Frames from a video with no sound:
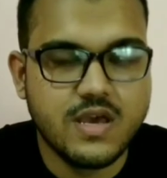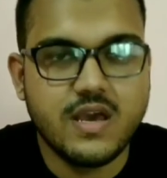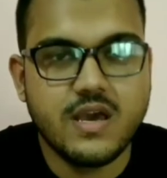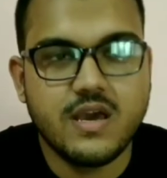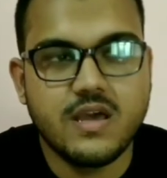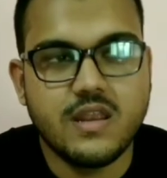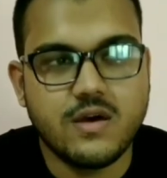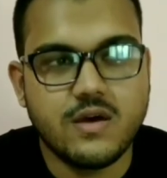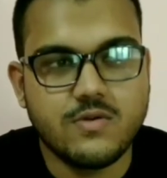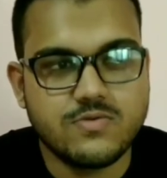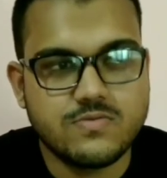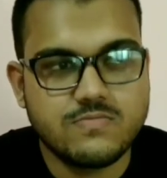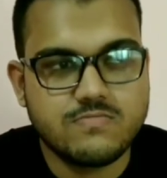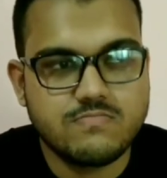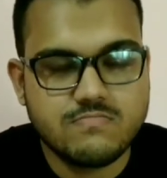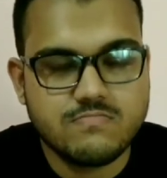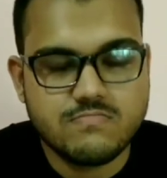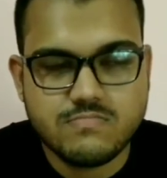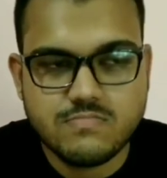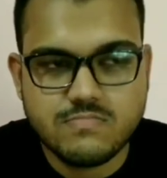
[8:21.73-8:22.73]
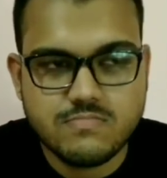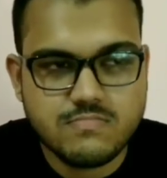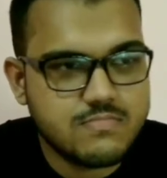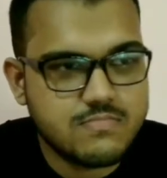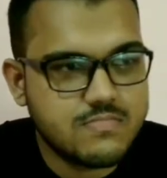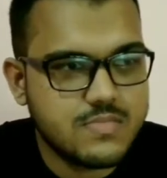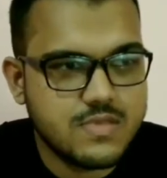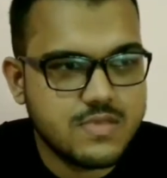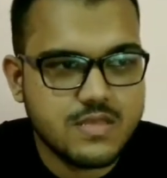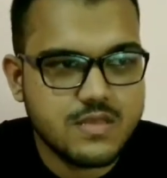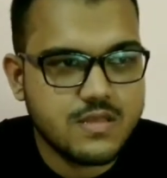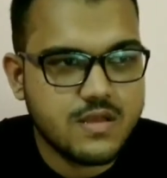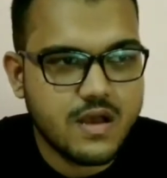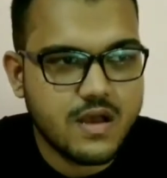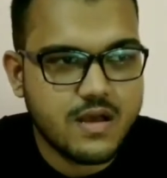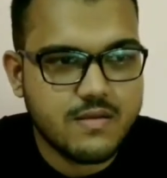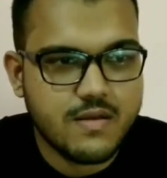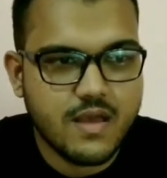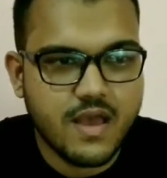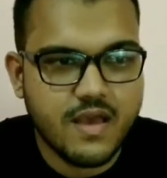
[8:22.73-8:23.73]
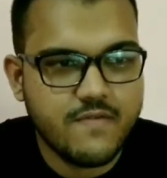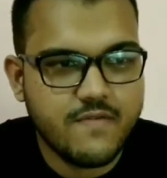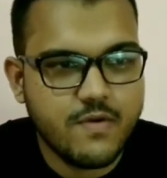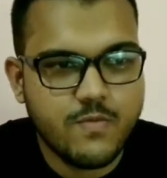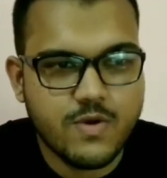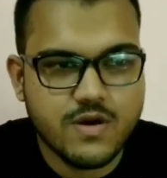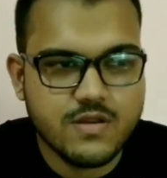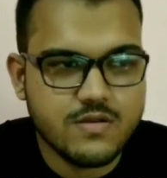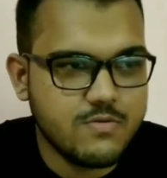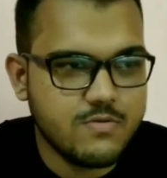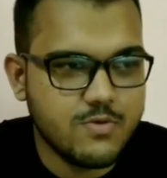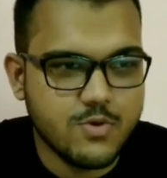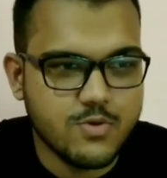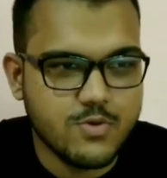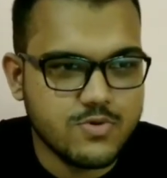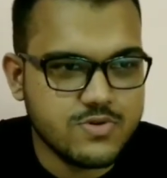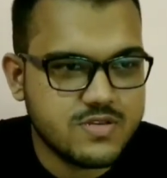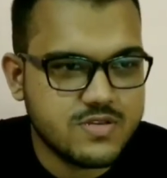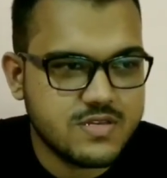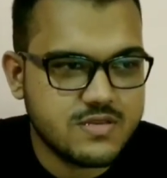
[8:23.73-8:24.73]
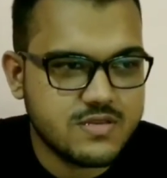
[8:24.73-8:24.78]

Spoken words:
Now, everyone knows